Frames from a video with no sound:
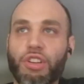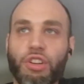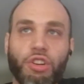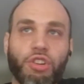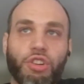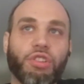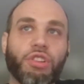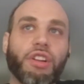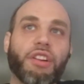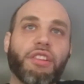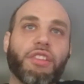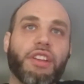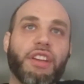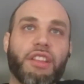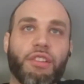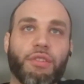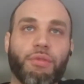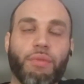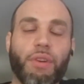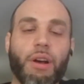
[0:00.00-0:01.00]
clearly
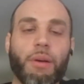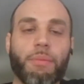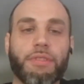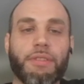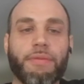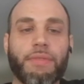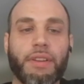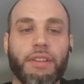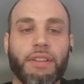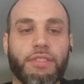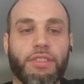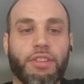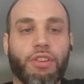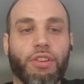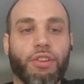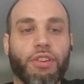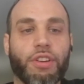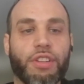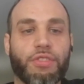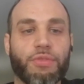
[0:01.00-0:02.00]
in the realms of like
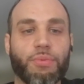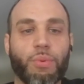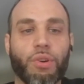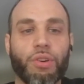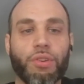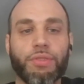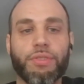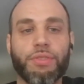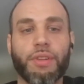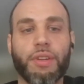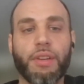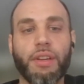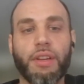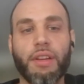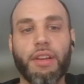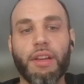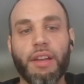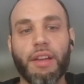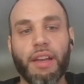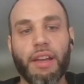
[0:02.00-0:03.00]
securities world.
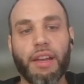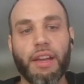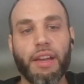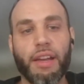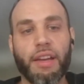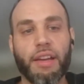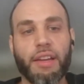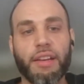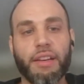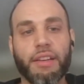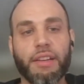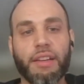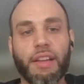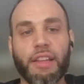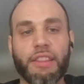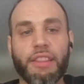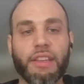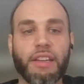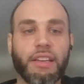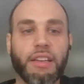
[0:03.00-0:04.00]
And I
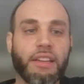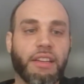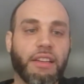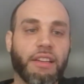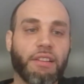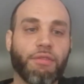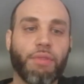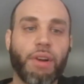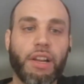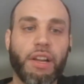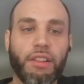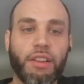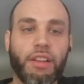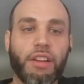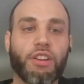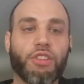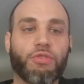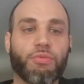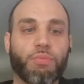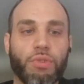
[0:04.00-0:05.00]
think
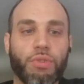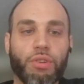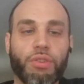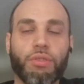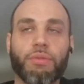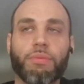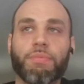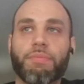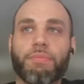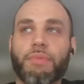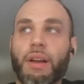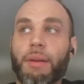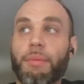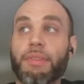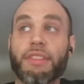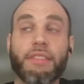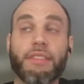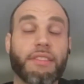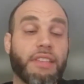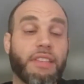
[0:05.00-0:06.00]
regulators will,
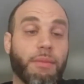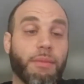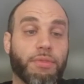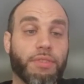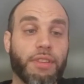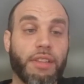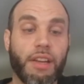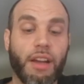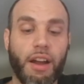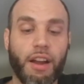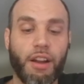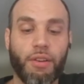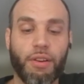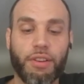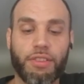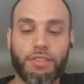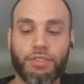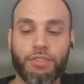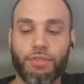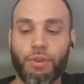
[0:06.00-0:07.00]
teams, the
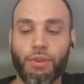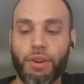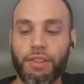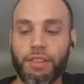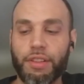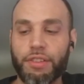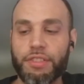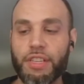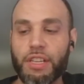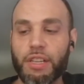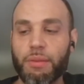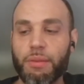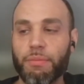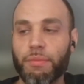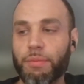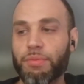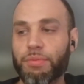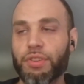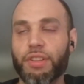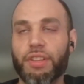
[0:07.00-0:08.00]
IRS is growing their
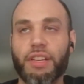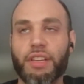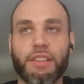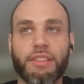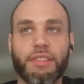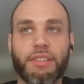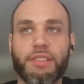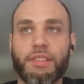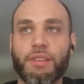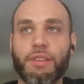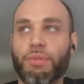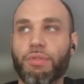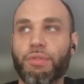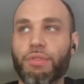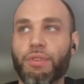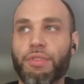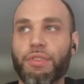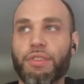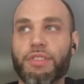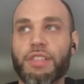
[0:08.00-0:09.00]
team. I'm sure the SEC will
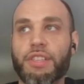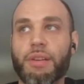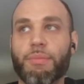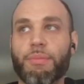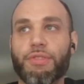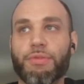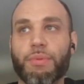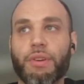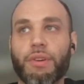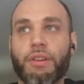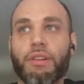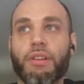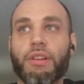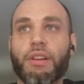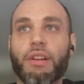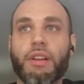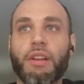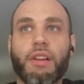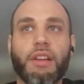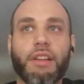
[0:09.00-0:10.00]
grow their team as well.
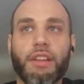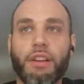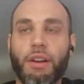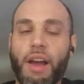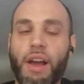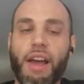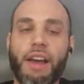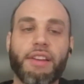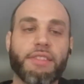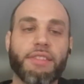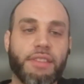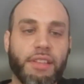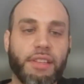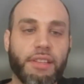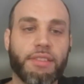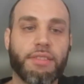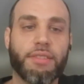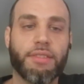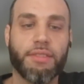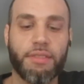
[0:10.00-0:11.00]
As this